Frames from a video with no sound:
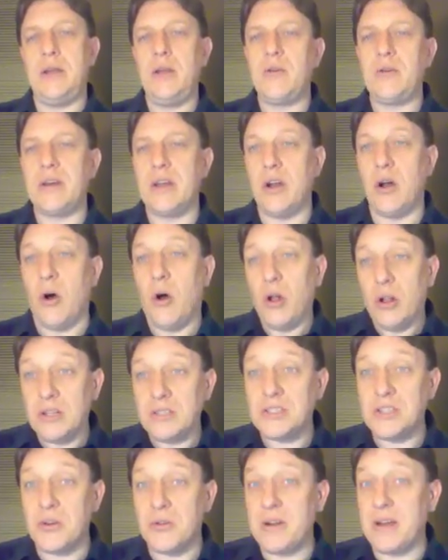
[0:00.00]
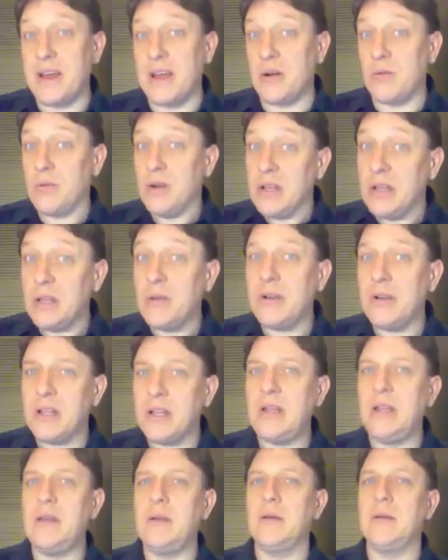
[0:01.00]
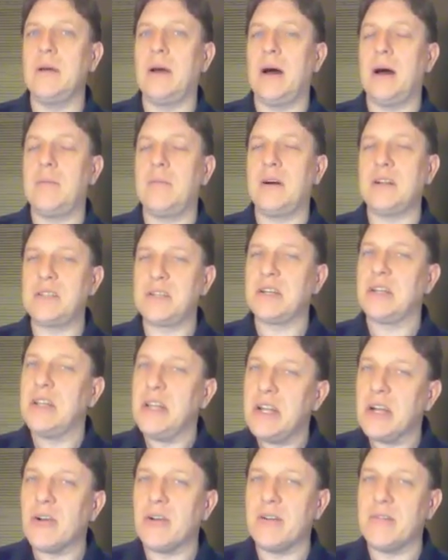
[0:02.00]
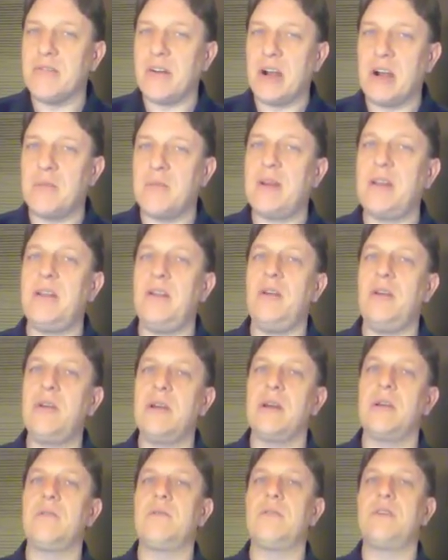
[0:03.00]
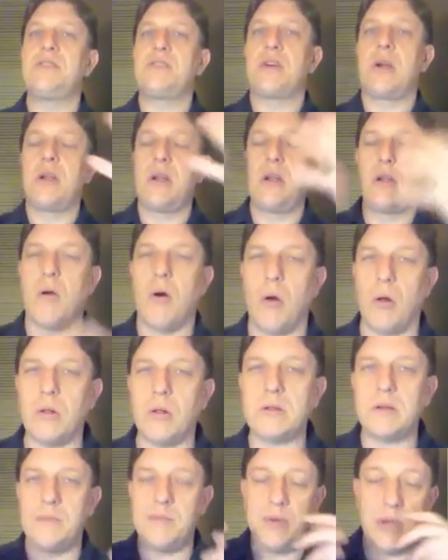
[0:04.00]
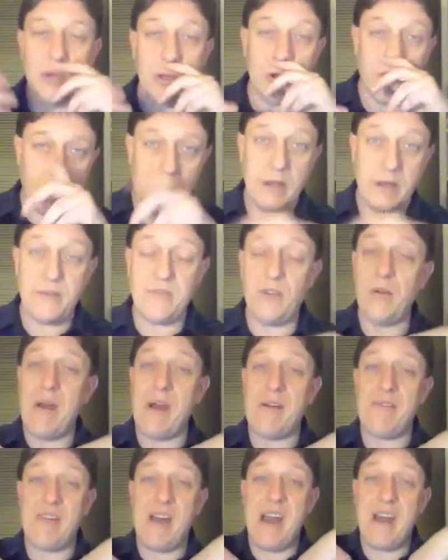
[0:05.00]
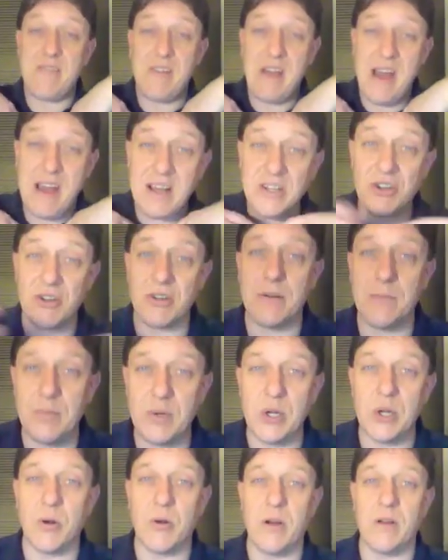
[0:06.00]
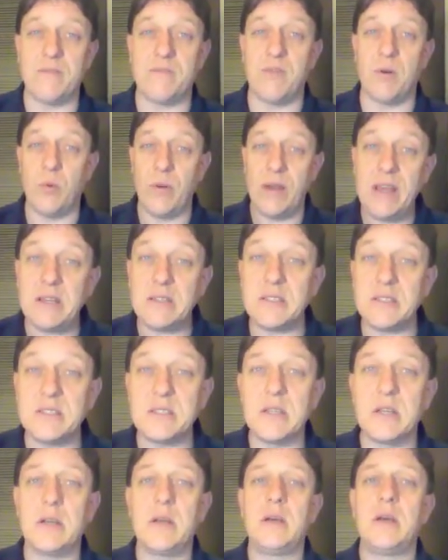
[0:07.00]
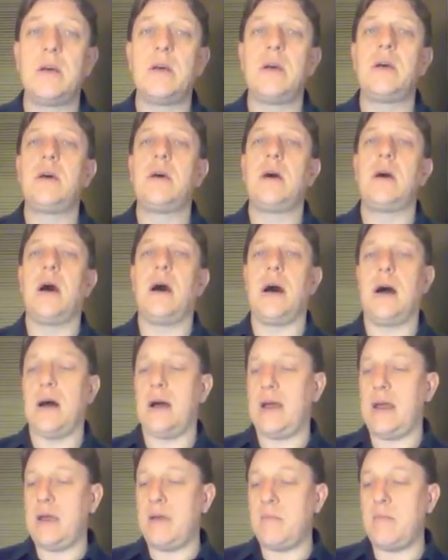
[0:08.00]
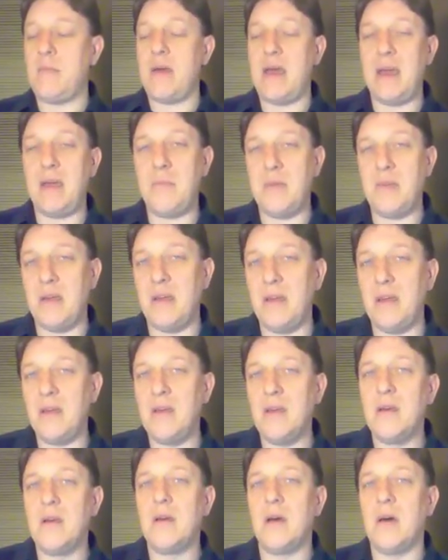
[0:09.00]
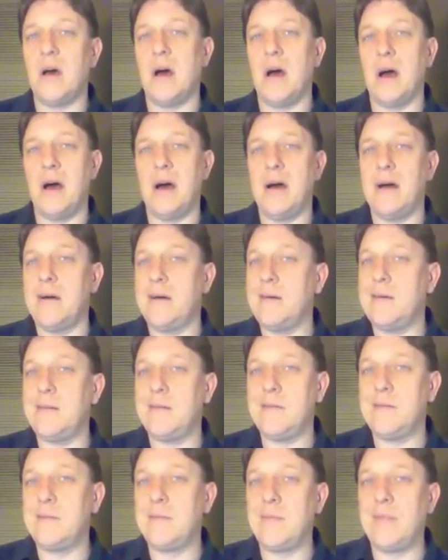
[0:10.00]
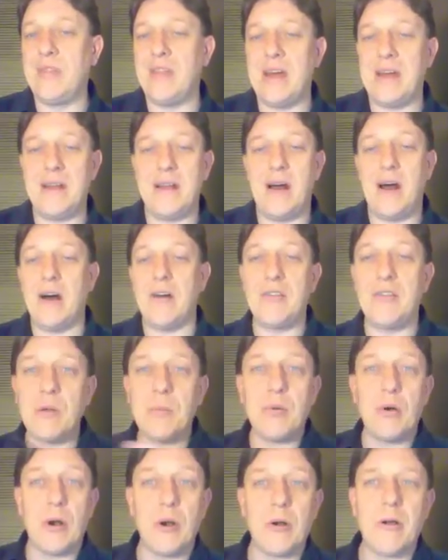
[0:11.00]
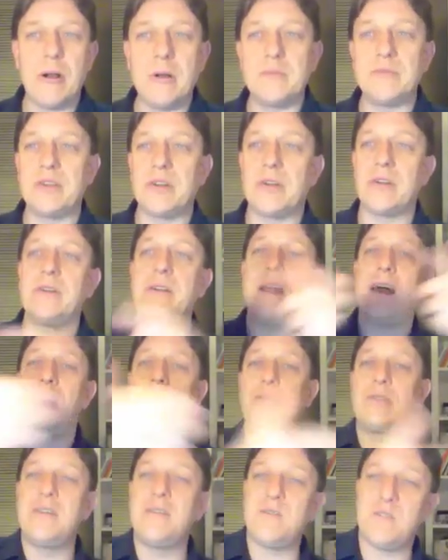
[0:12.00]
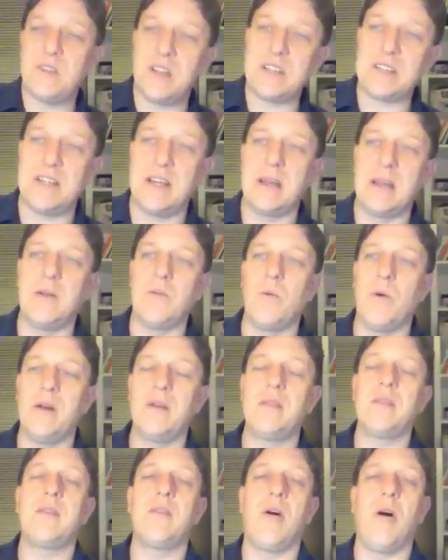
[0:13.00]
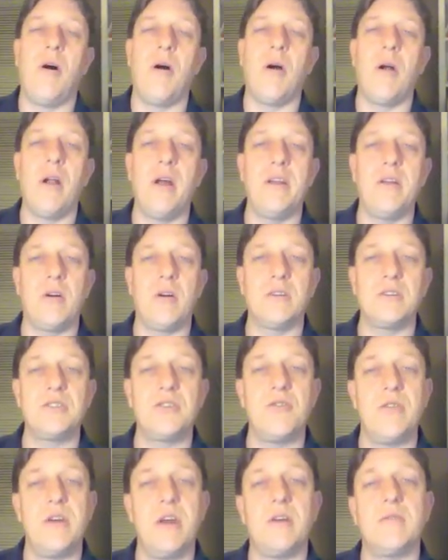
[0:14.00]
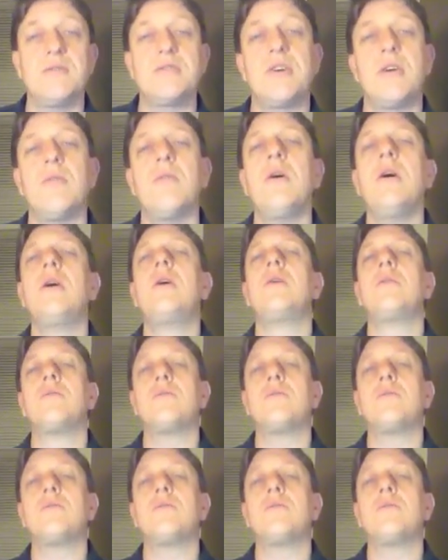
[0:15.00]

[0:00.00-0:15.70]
You can also, to get a really much cleaner environment, you can restart your whole computer. If you have had your computer on for weeks, it may be that other programs are now conflicting with R and RStudio, so